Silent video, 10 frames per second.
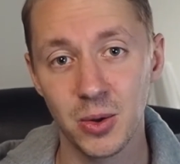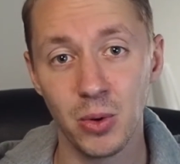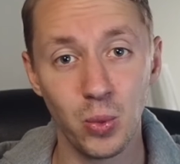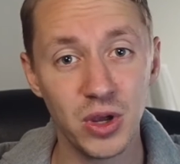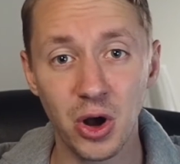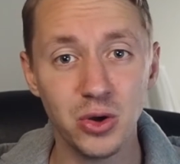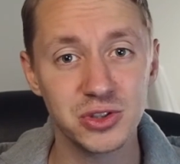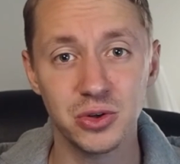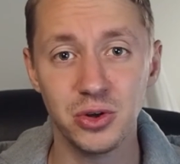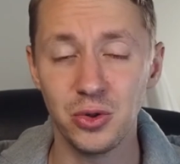But we
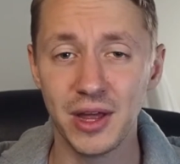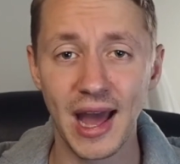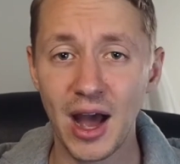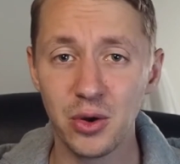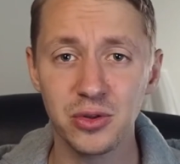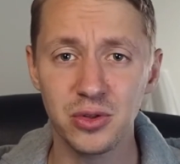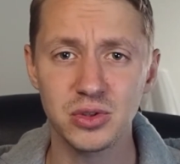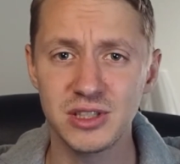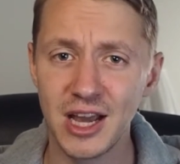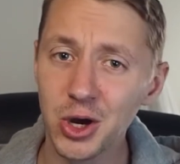also know that out of
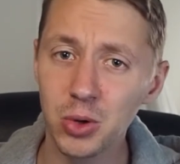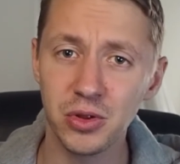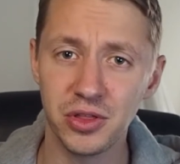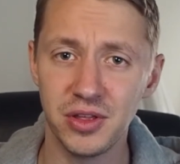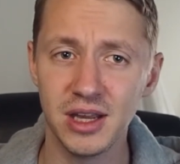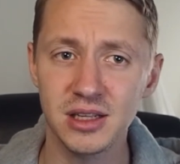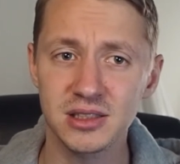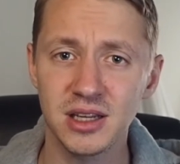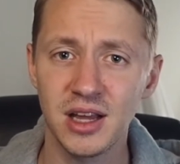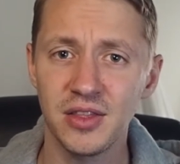those terrible
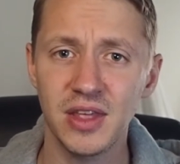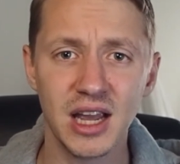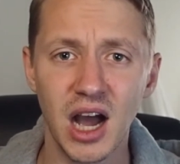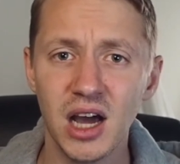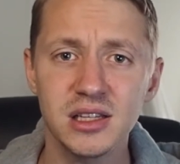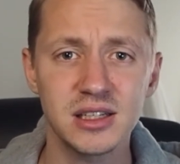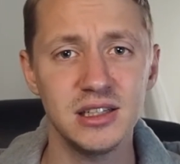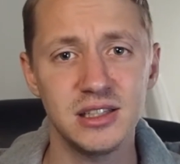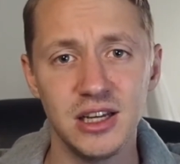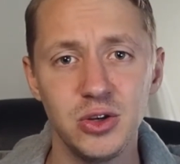things, that God is
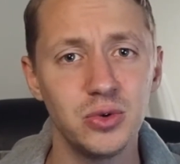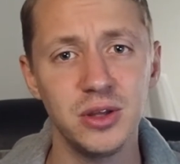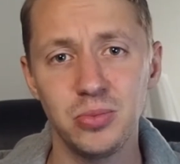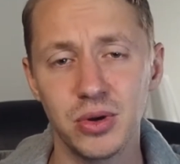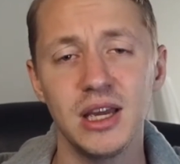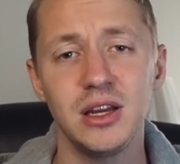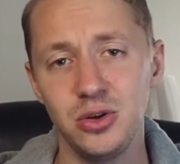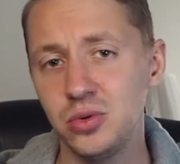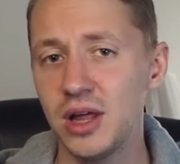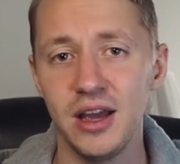continually bringing
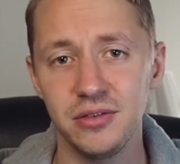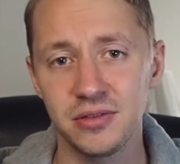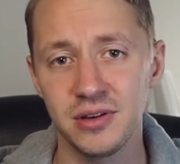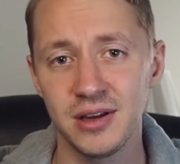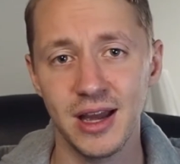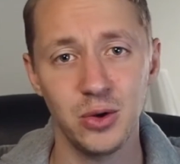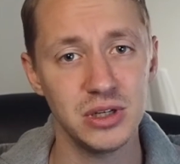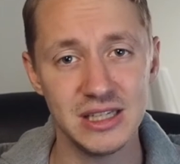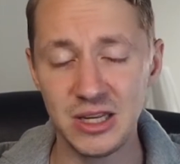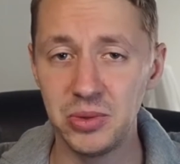new life and
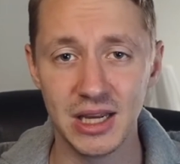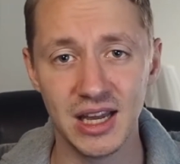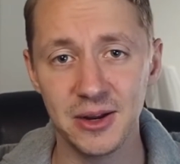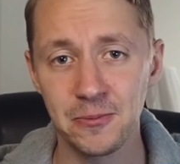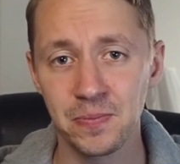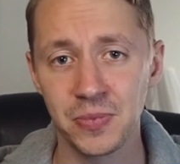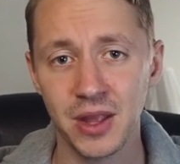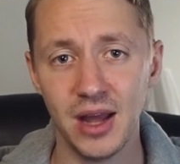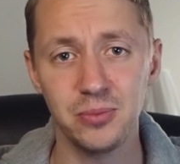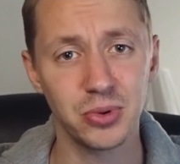redeeming it
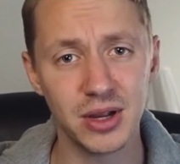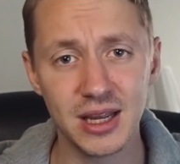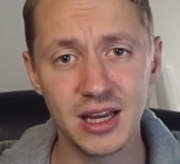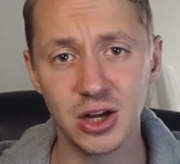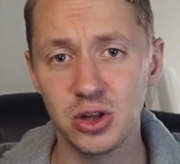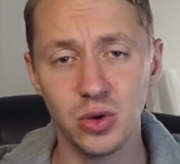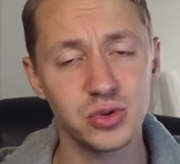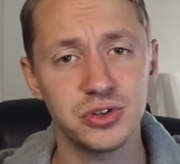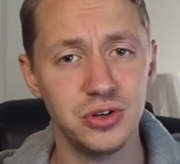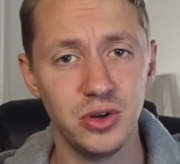and bringing it
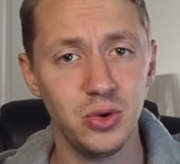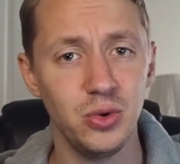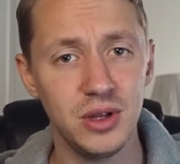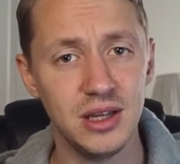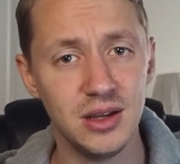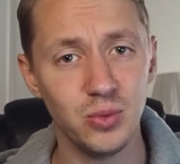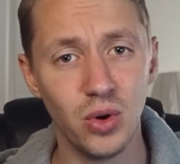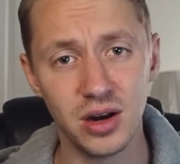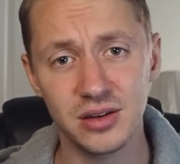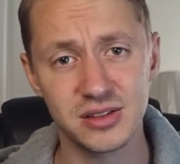closer to who he
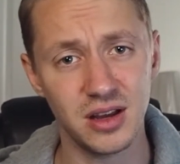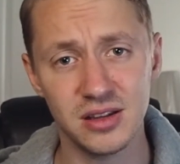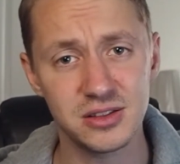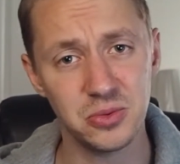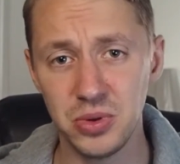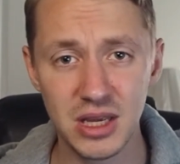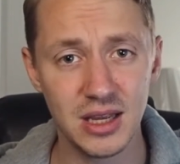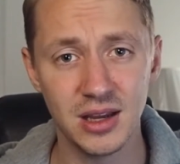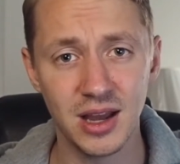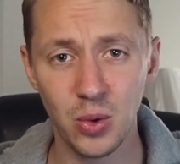wants us to
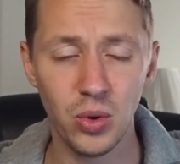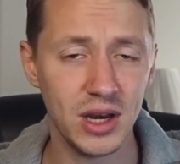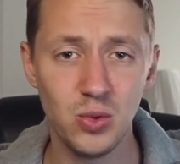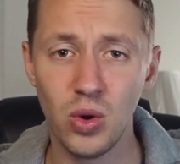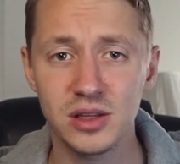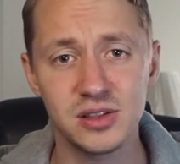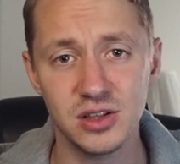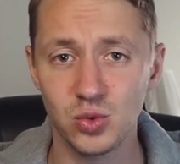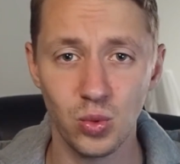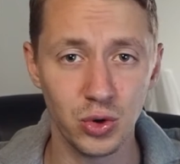be and what he wants
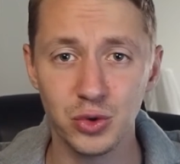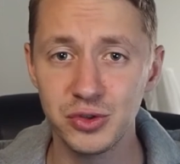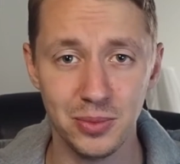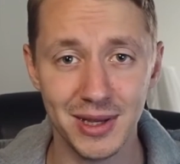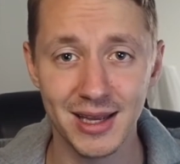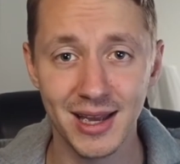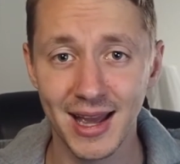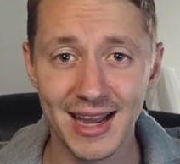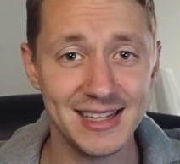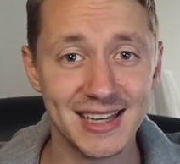this world to be.
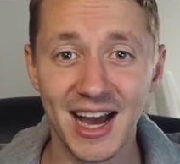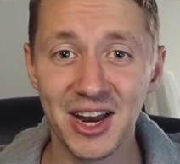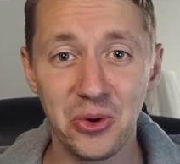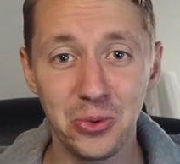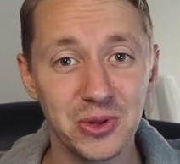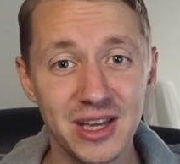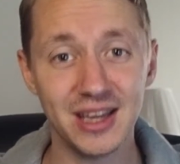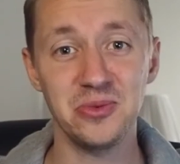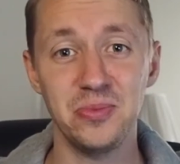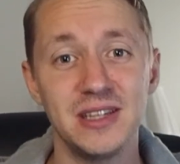He's not only
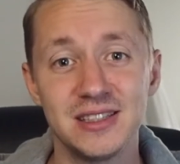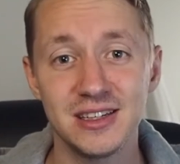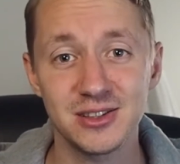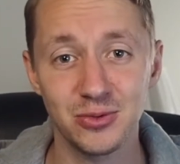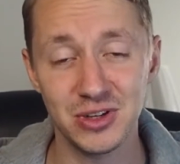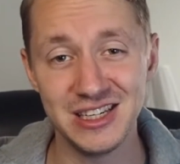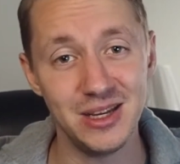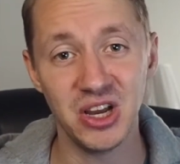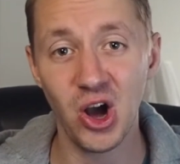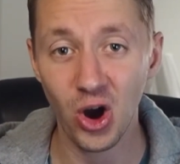in the business of
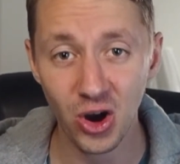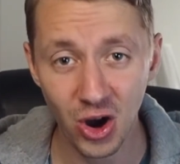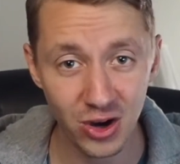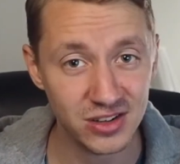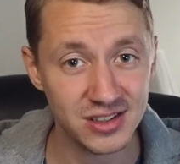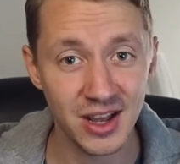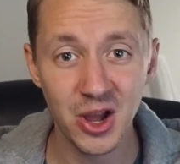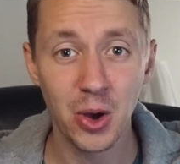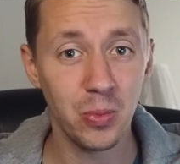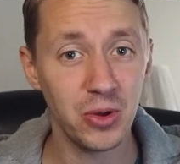redeeming our hearts,
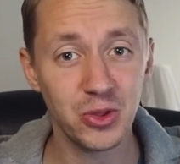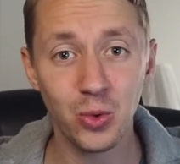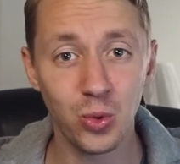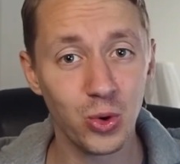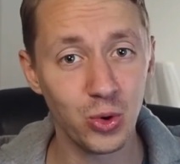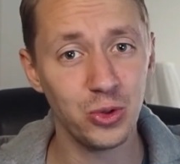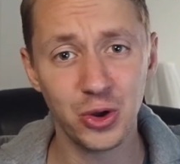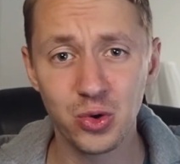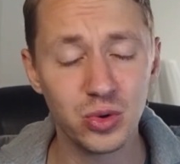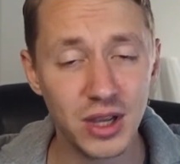but the world, the
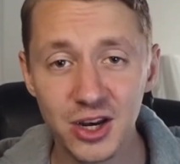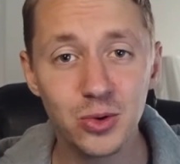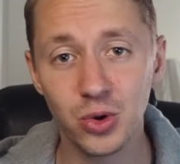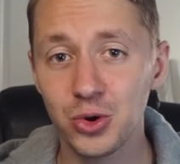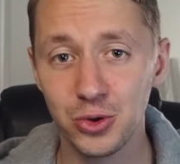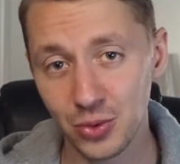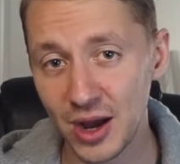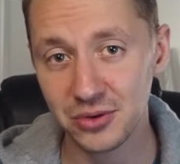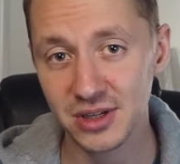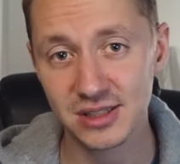created world
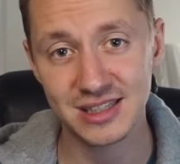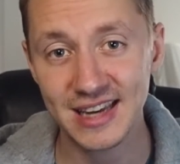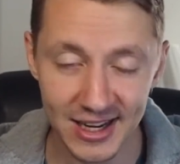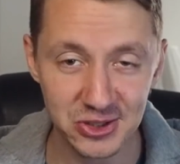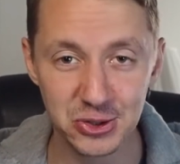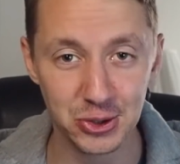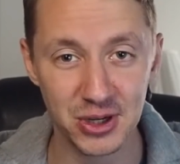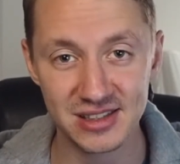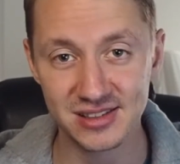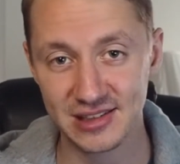around us, nature
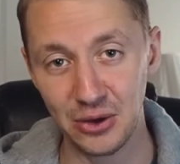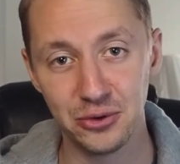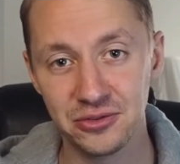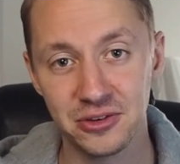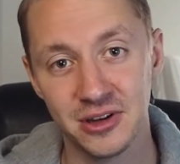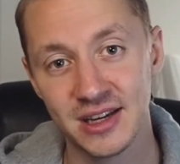itself.